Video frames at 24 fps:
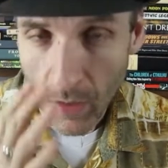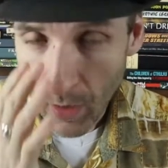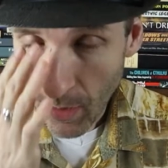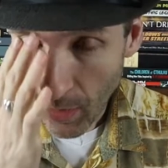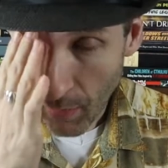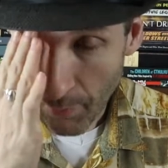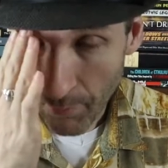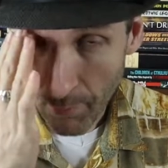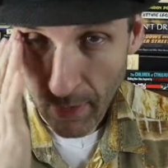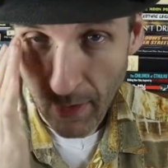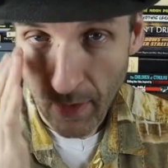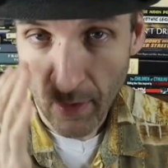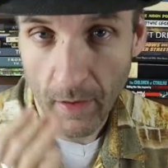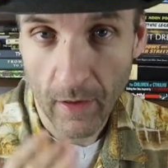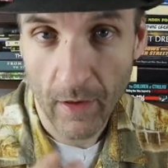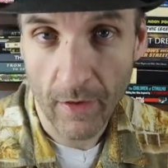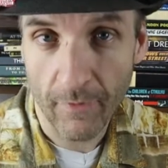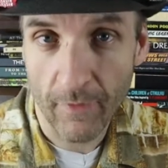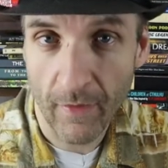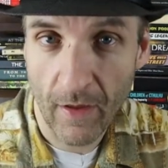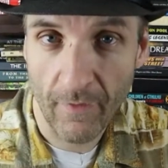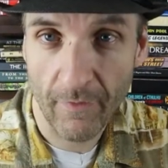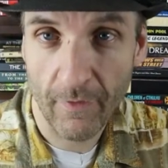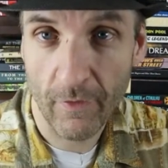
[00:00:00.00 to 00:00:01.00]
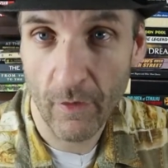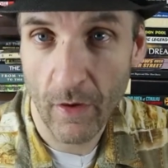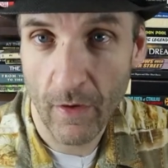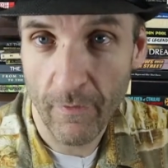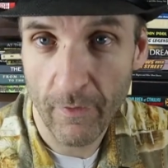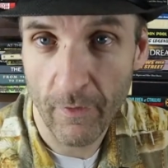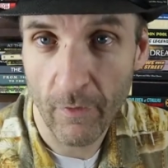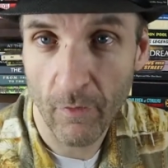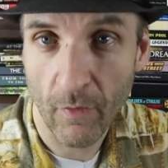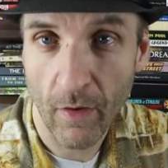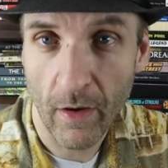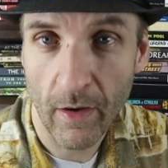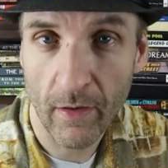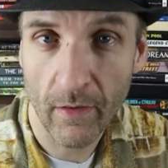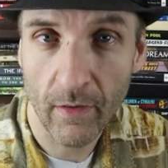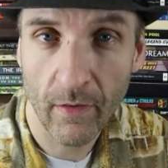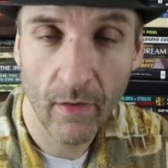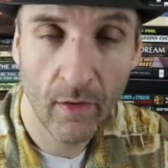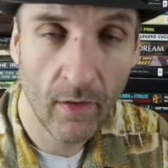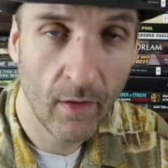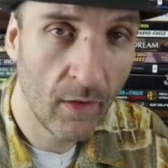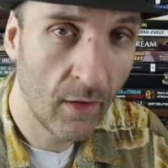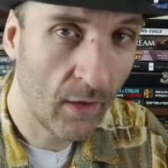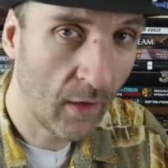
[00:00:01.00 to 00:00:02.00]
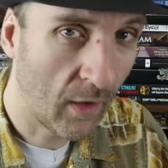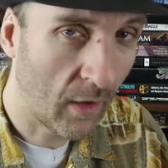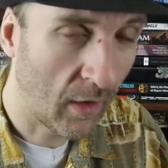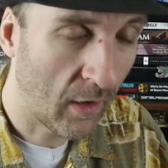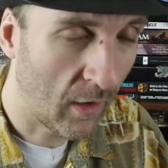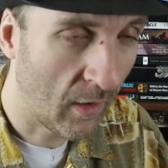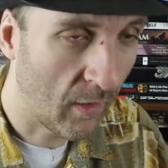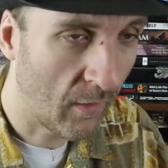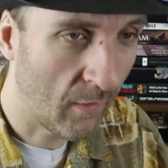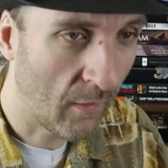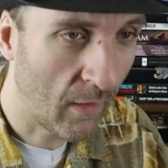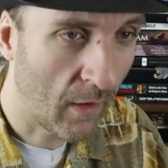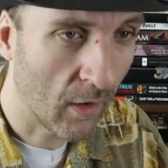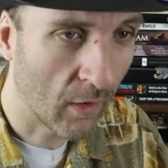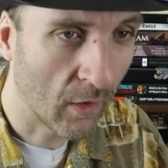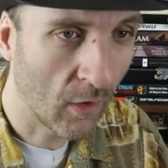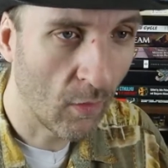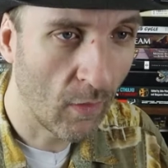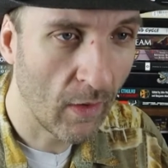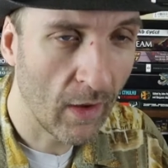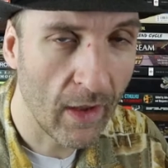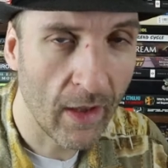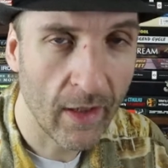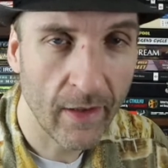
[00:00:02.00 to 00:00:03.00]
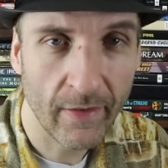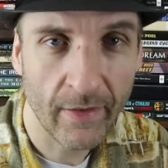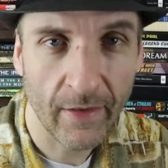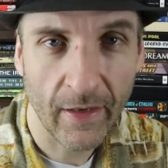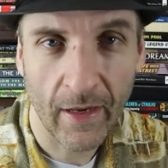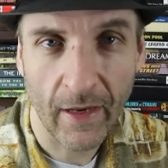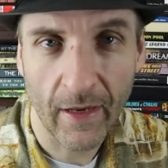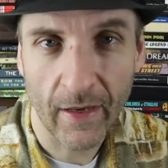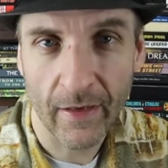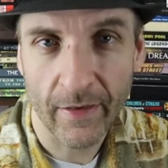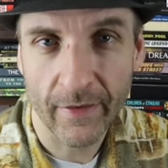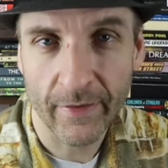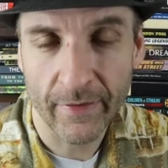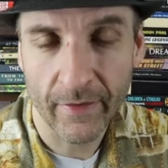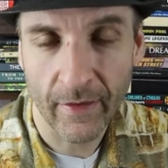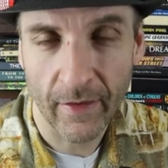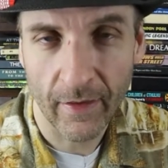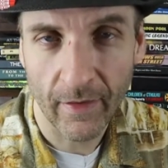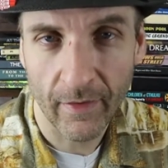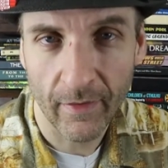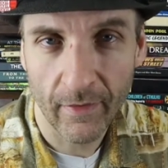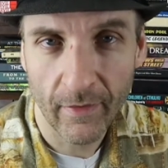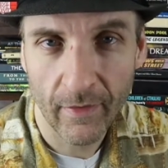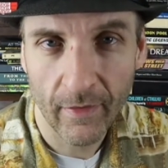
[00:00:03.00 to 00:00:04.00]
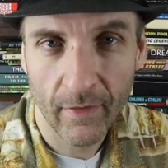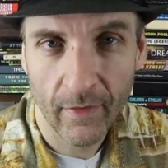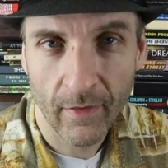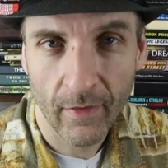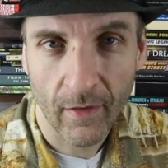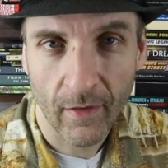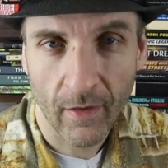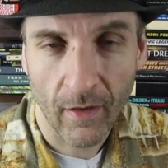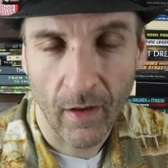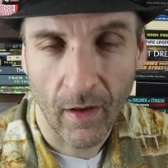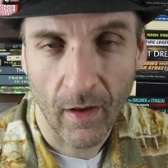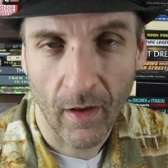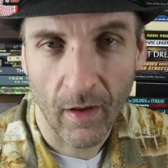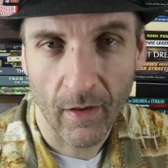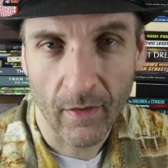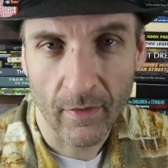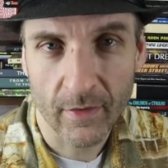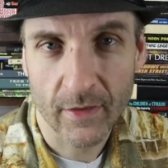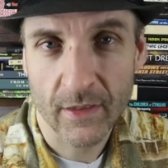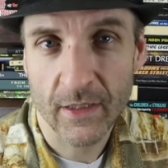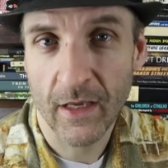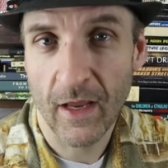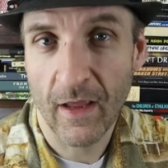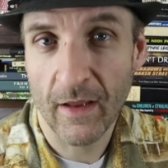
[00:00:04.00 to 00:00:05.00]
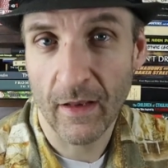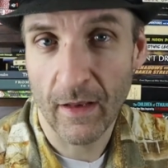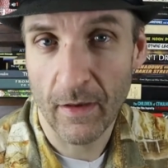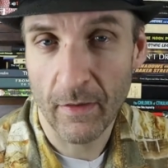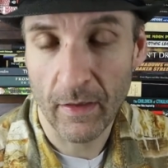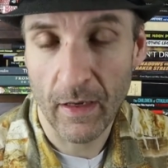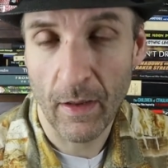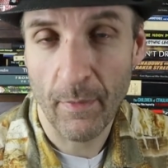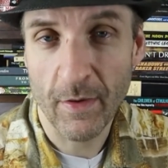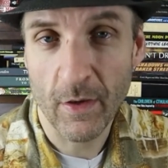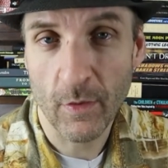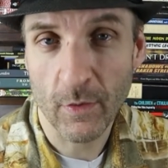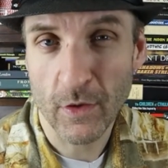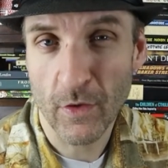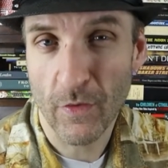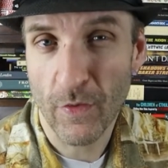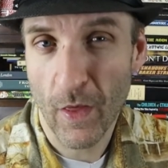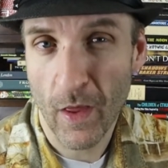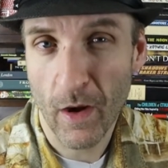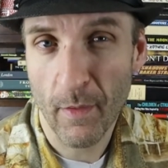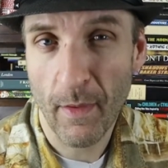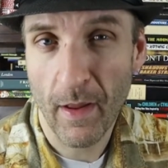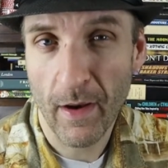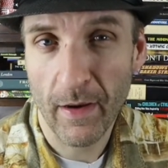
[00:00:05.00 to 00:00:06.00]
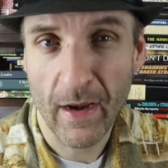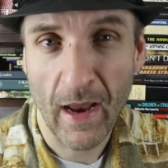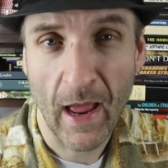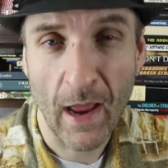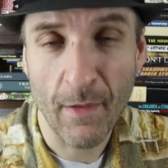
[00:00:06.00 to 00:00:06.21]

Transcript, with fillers: Um, if, if you if you read it, uh, I'll go ahead and uh, uh, see, let, let, me know what you thought about it.